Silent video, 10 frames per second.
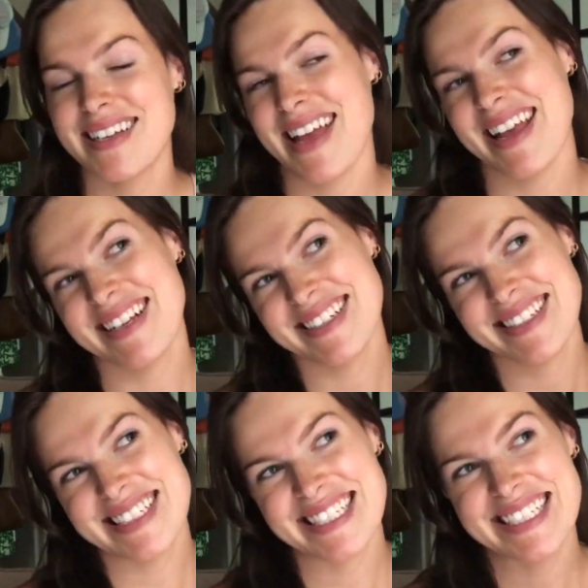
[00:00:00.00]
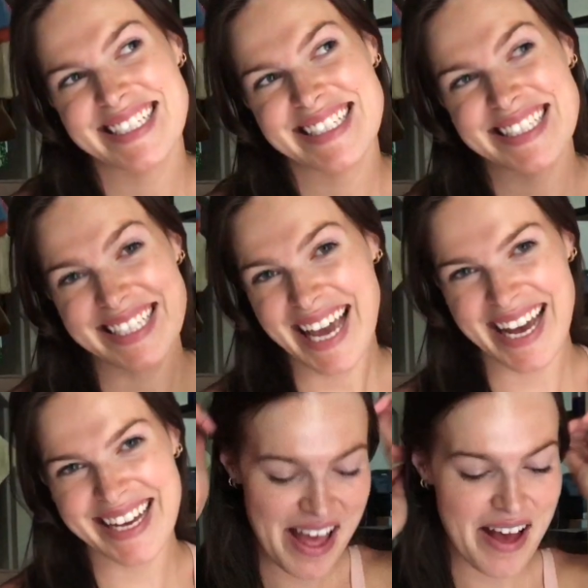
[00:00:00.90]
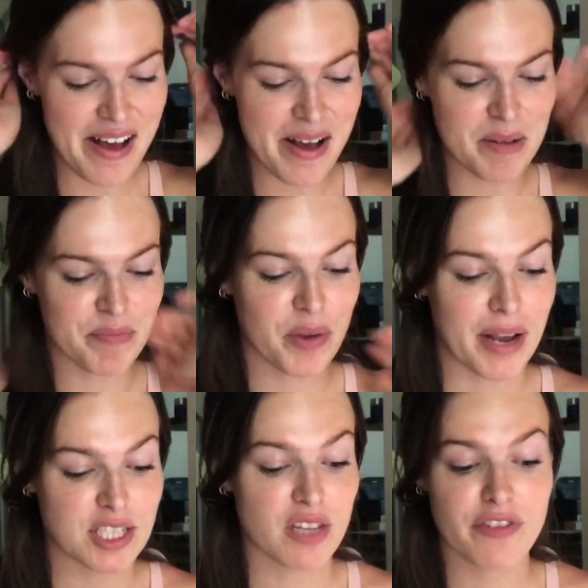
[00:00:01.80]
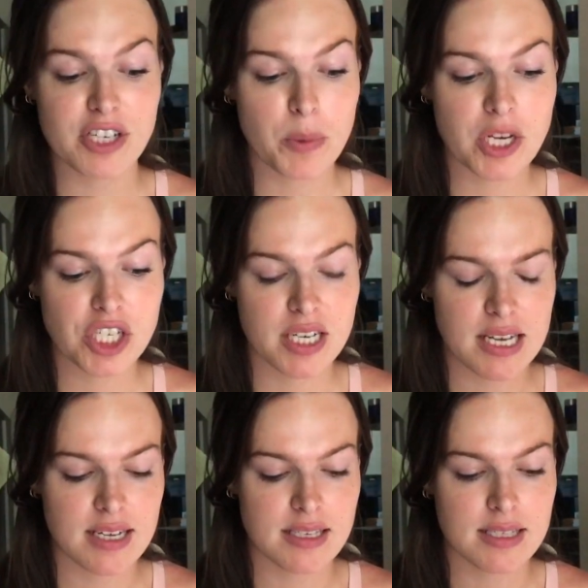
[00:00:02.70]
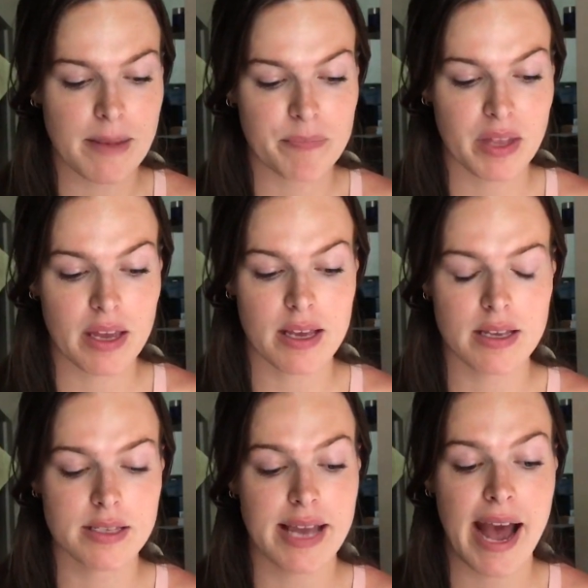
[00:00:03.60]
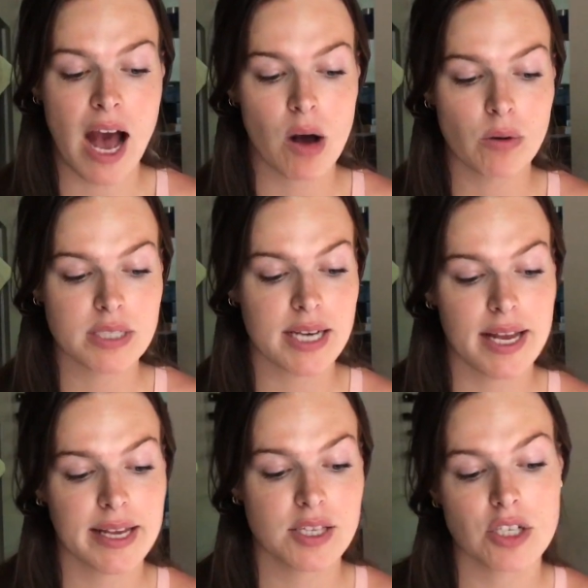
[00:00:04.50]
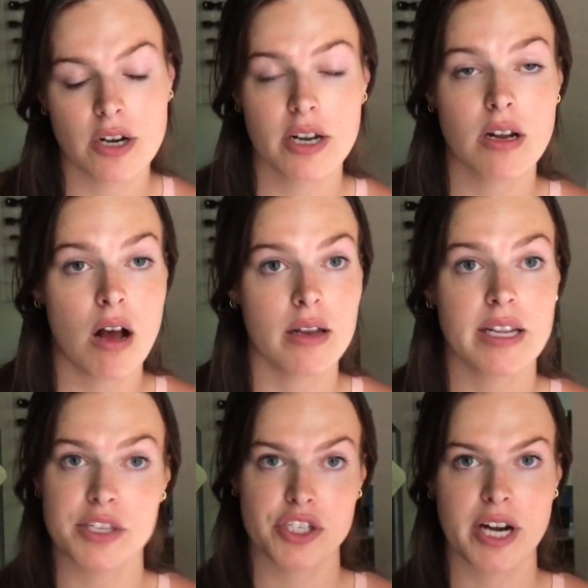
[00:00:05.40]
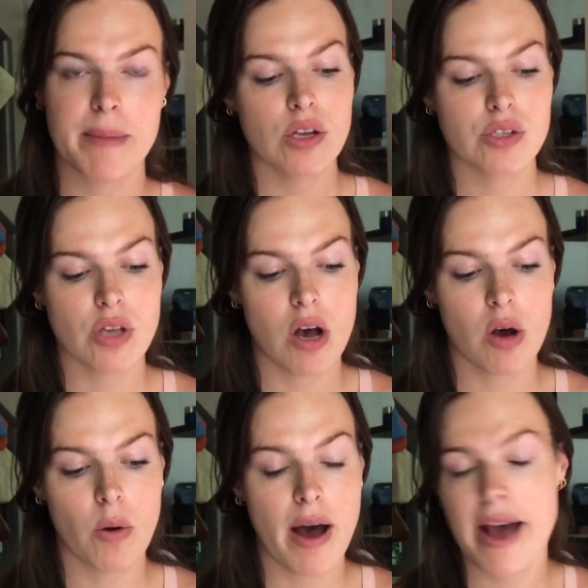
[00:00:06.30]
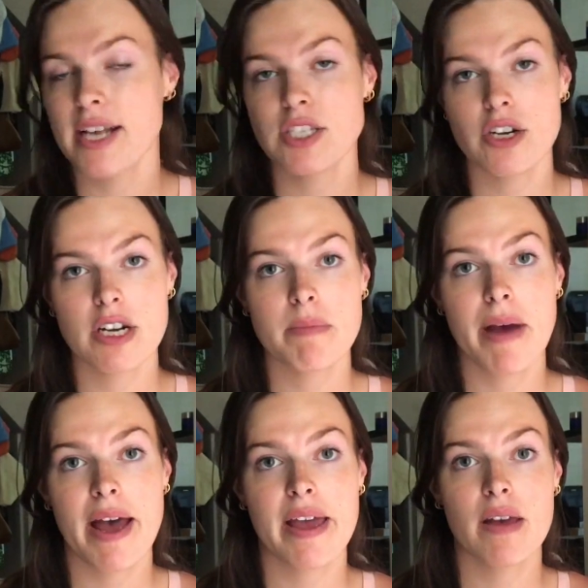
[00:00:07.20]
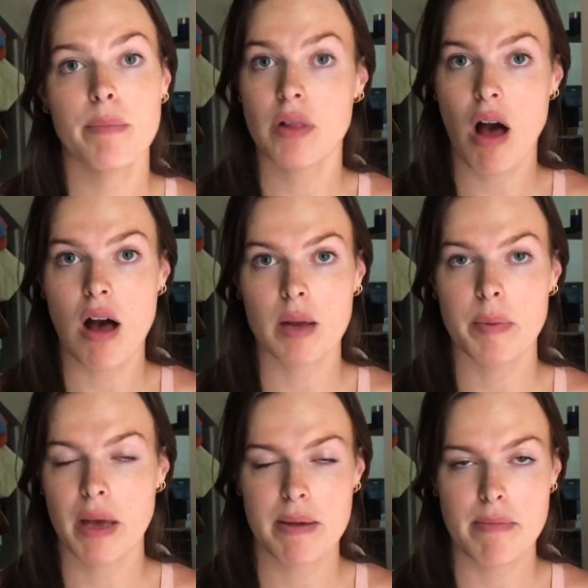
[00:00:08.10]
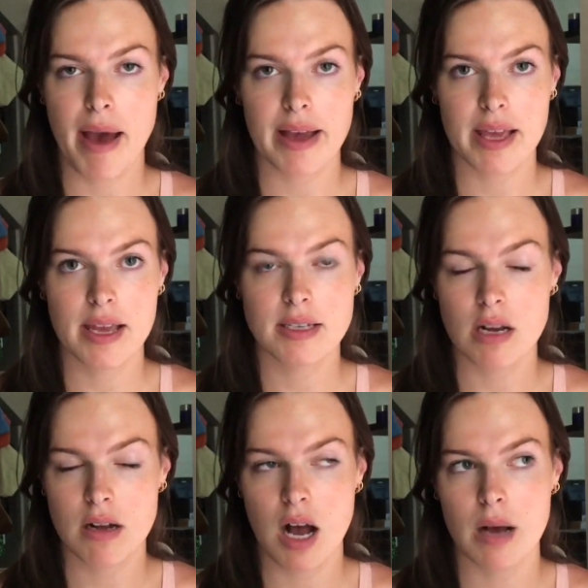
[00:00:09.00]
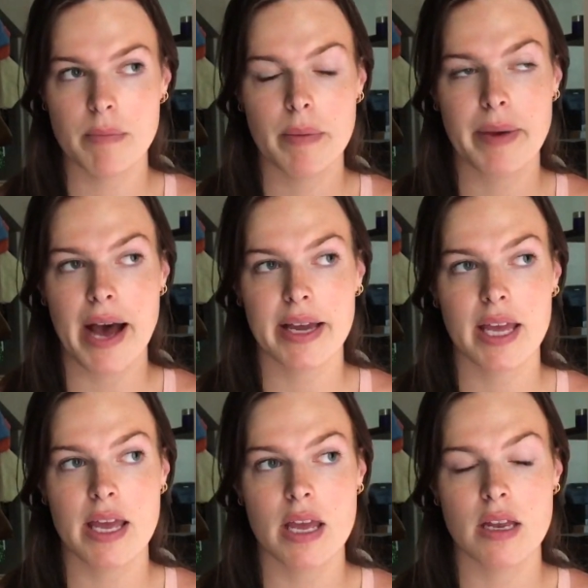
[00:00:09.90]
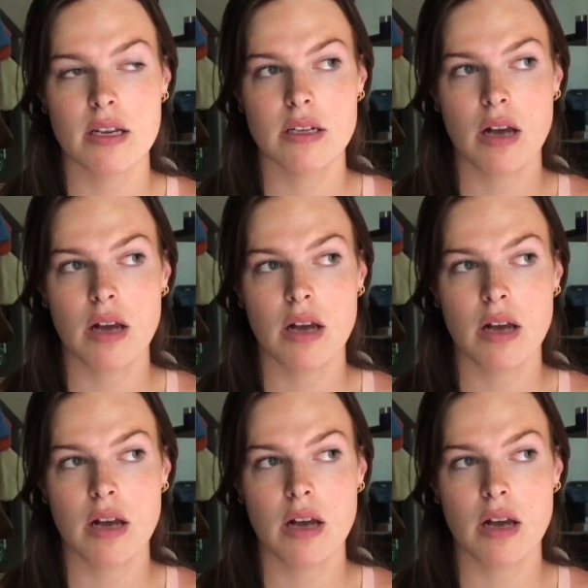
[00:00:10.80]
And yeah. Okay, so the first question is how did I get started on Instagram? So I started my blog, becomingmaggie.com, back in